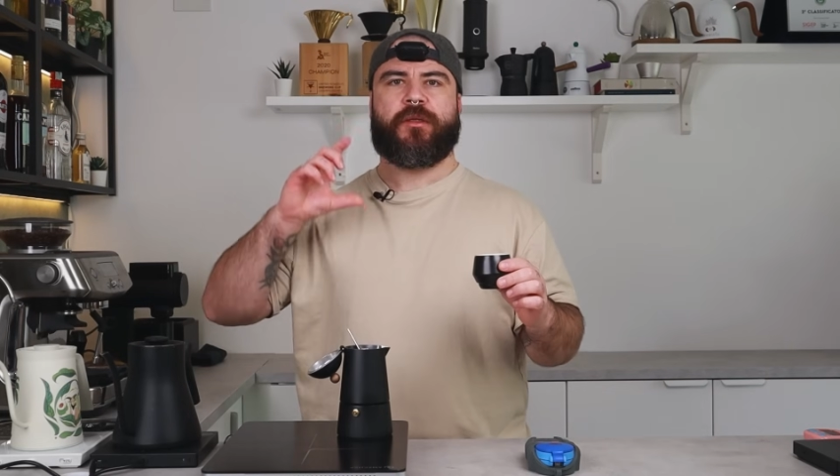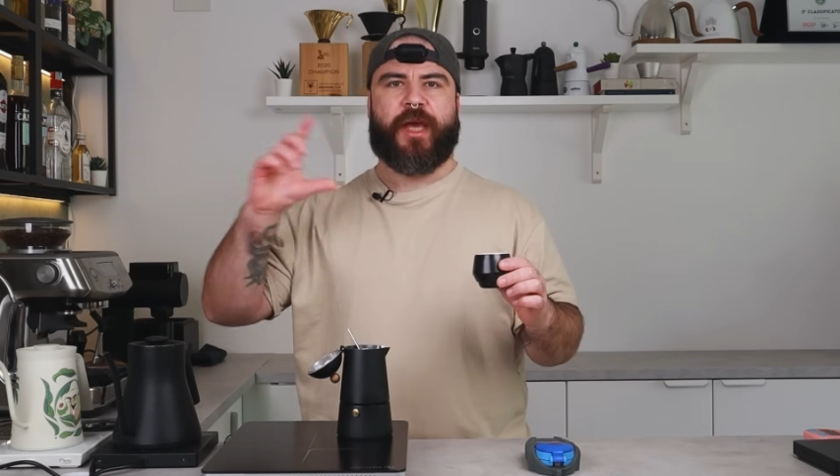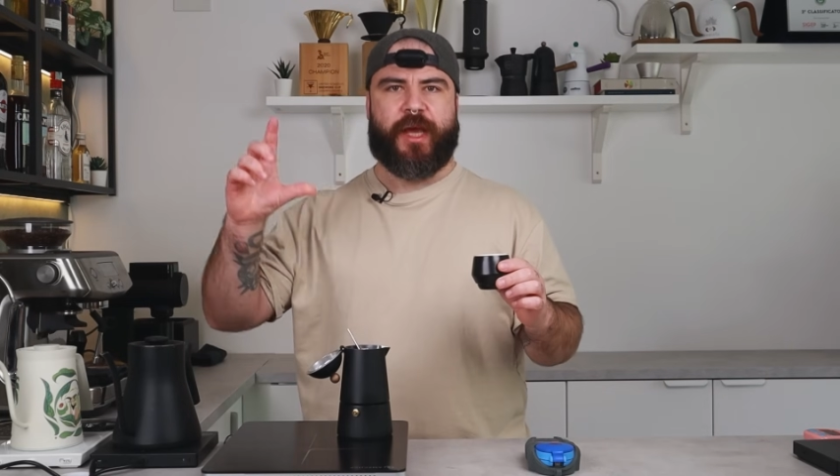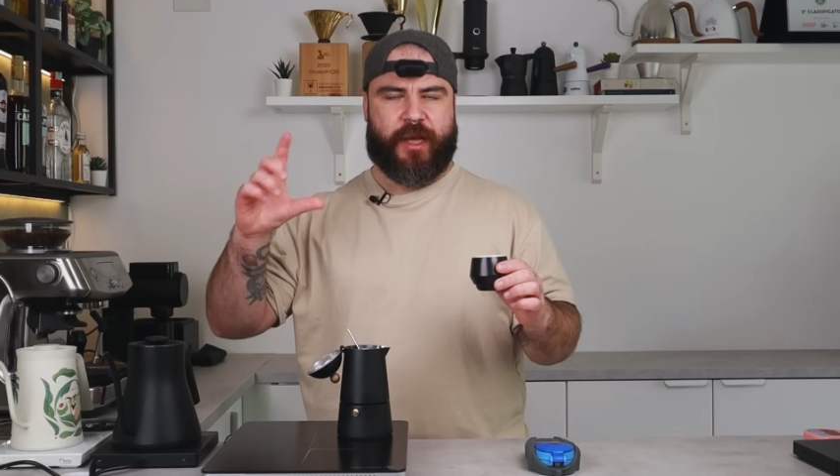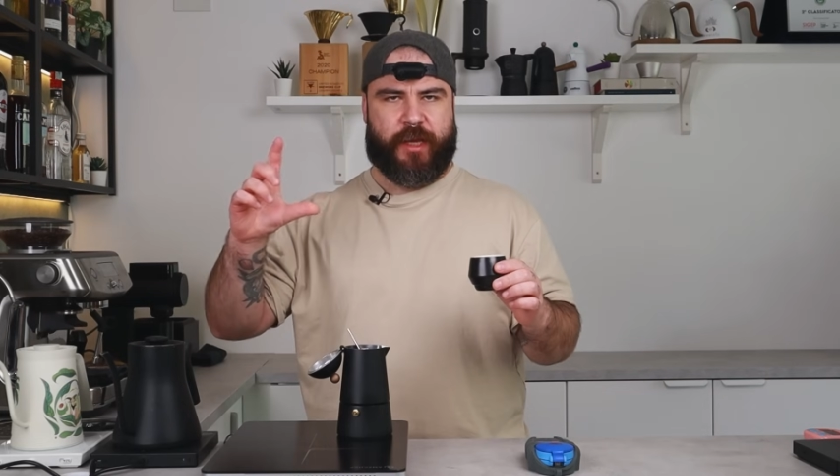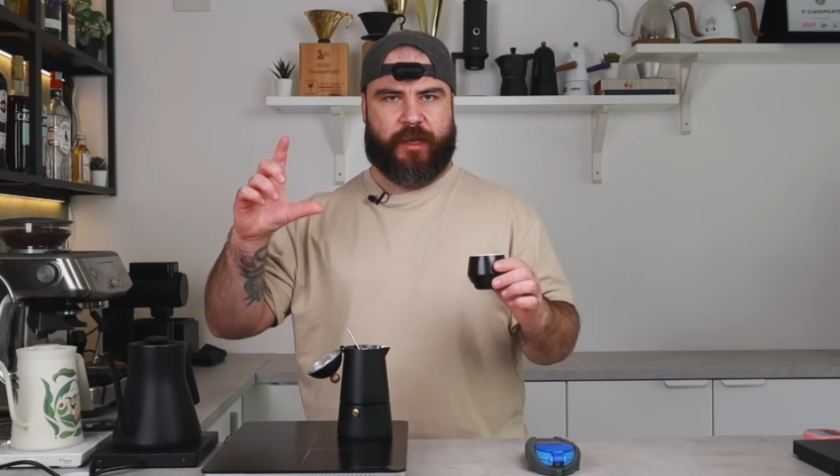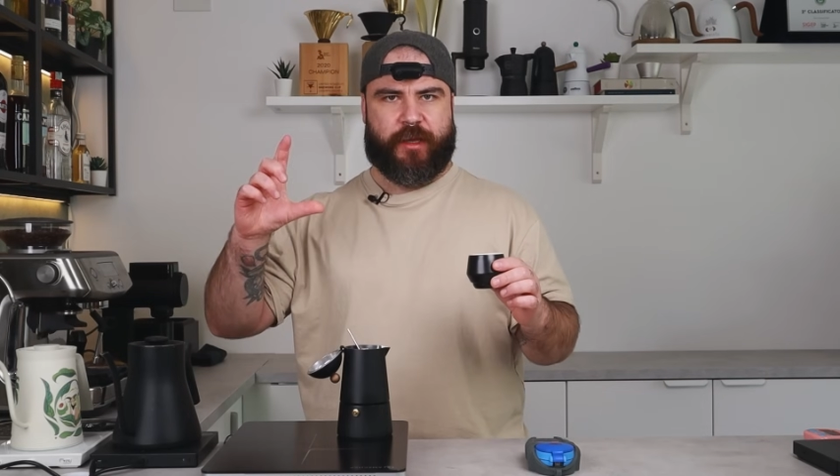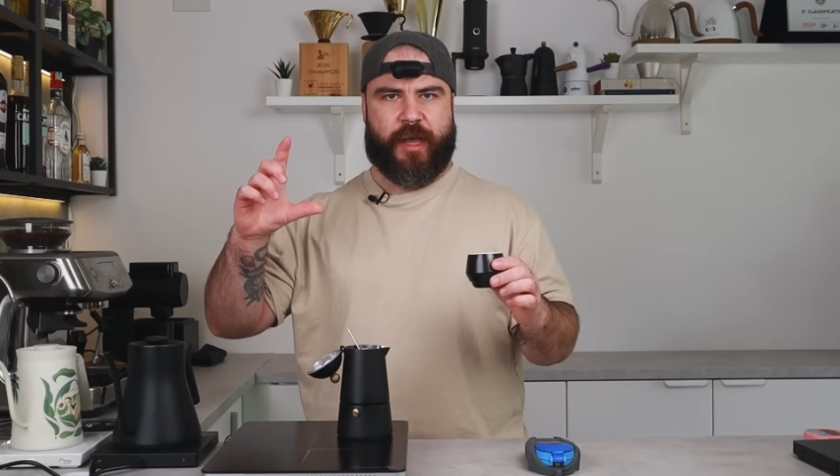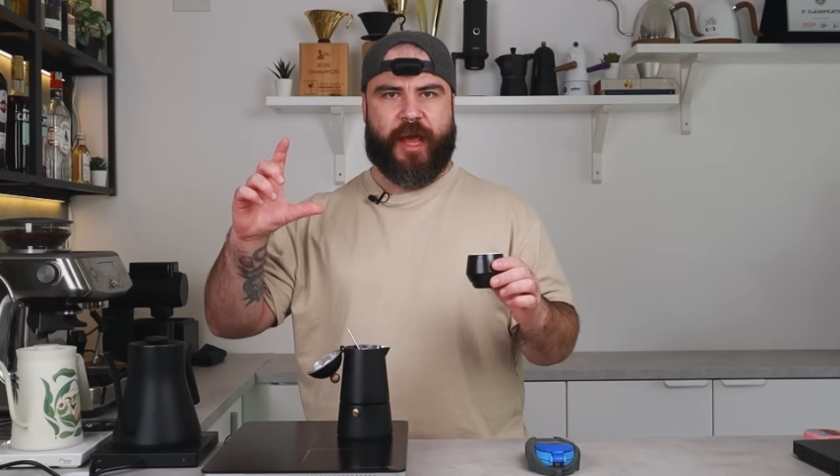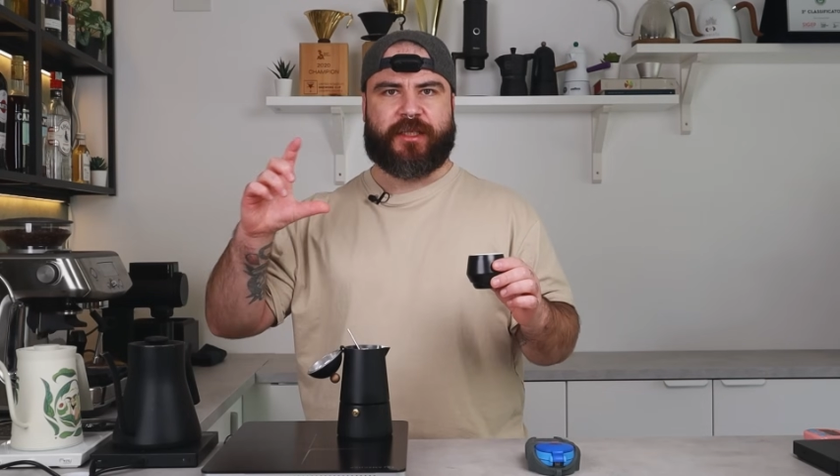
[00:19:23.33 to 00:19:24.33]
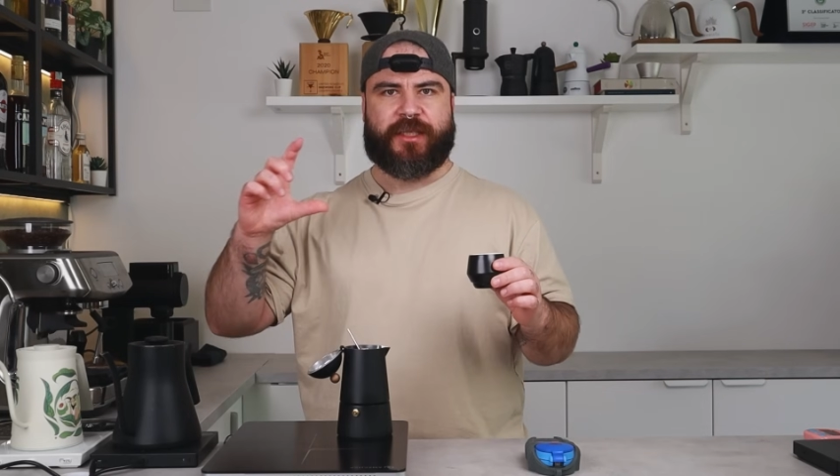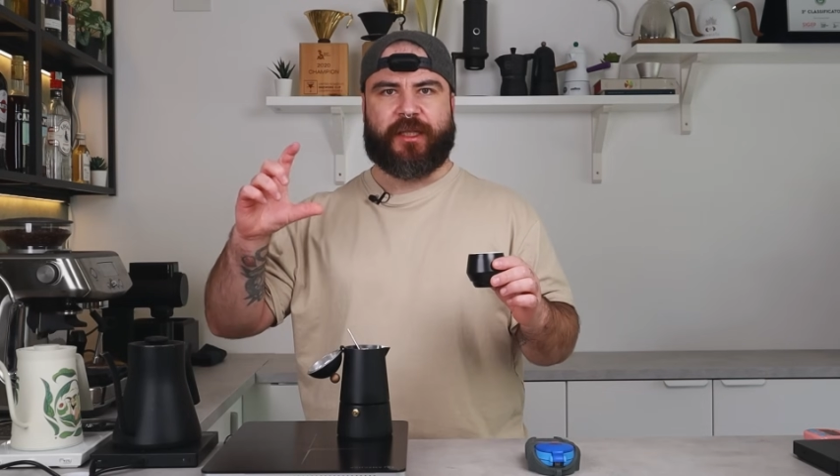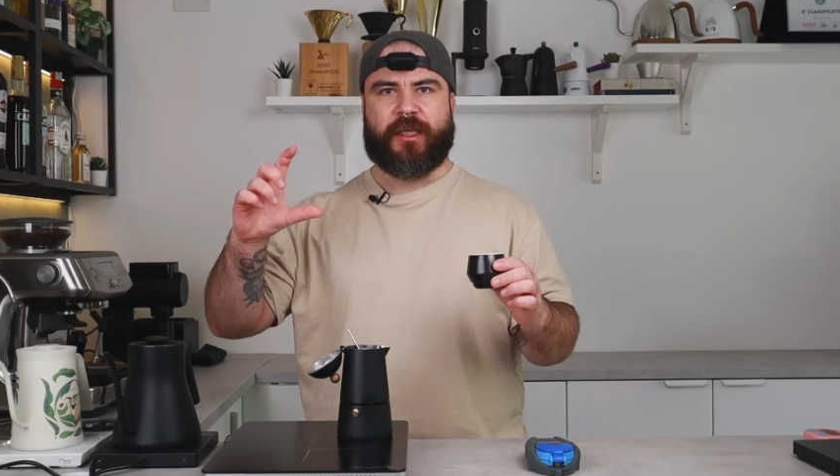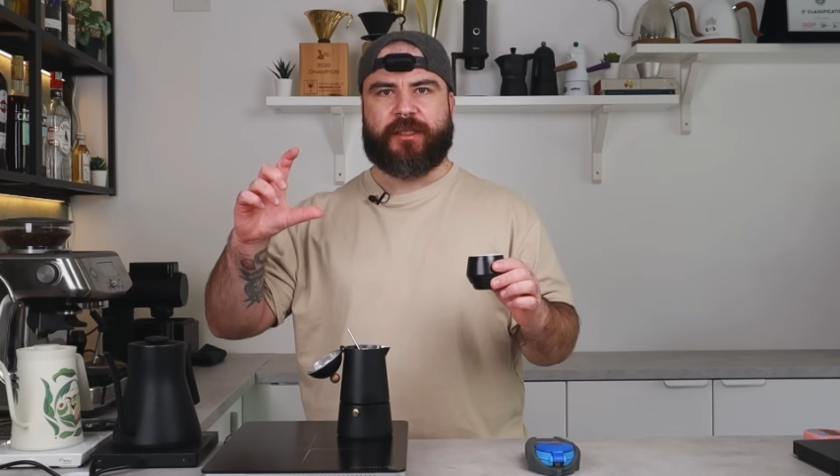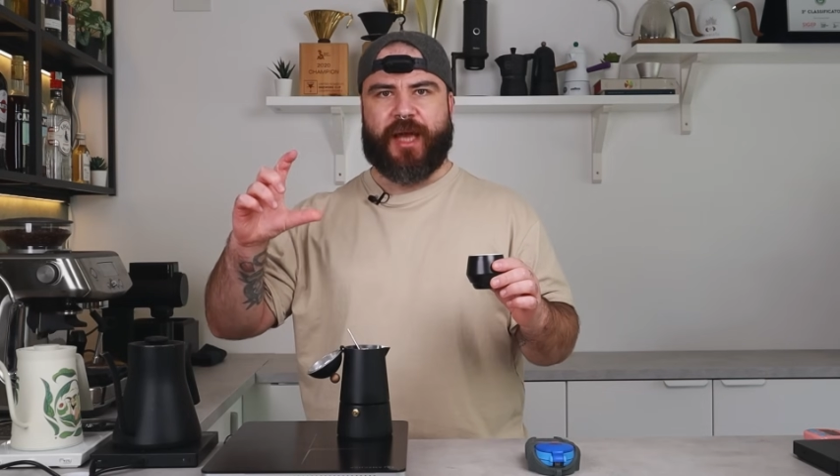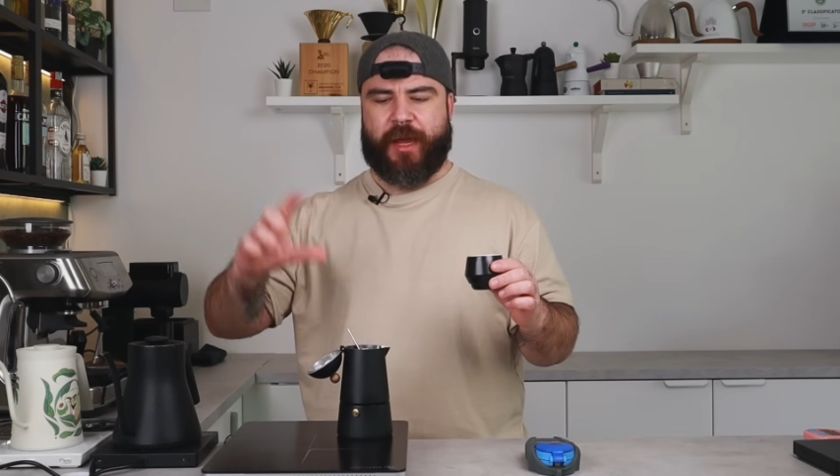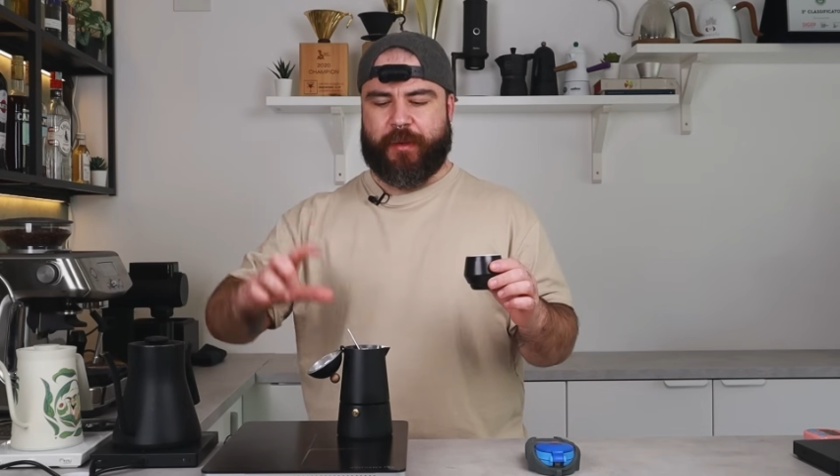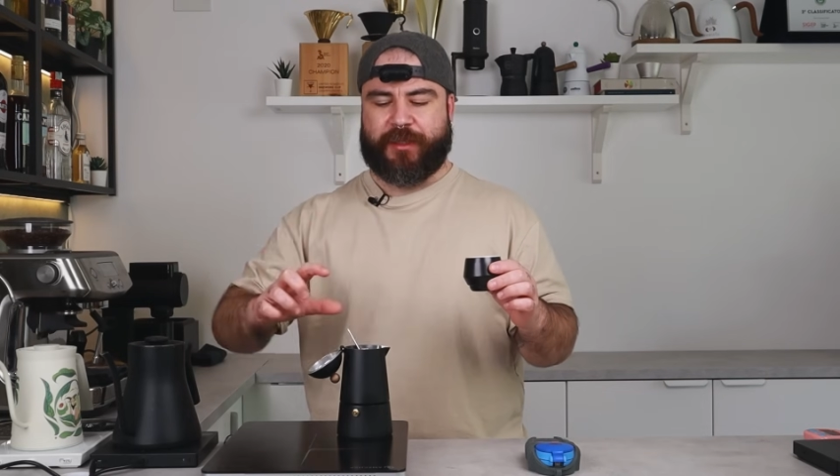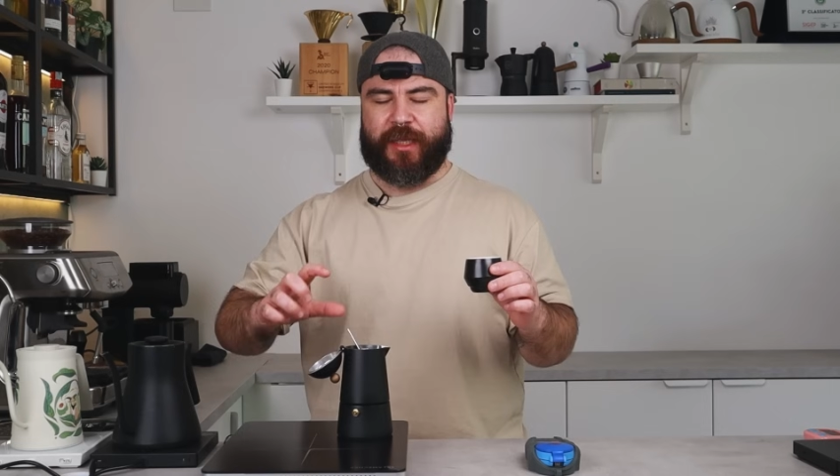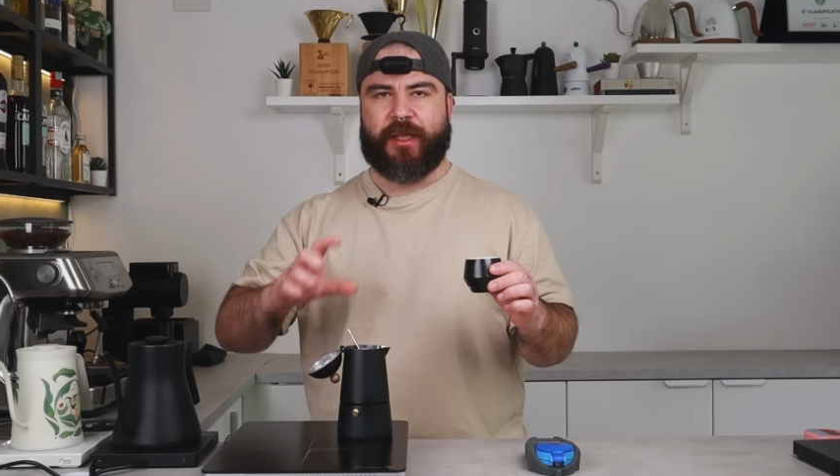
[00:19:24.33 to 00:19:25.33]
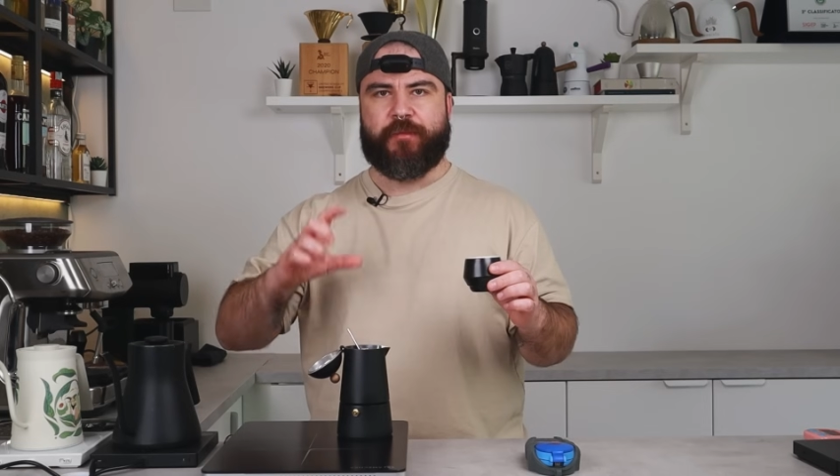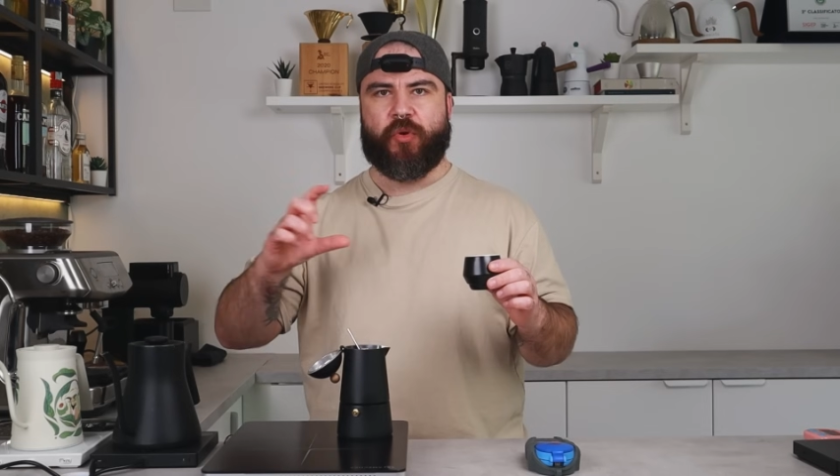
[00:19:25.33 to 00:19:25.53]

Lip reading: the extended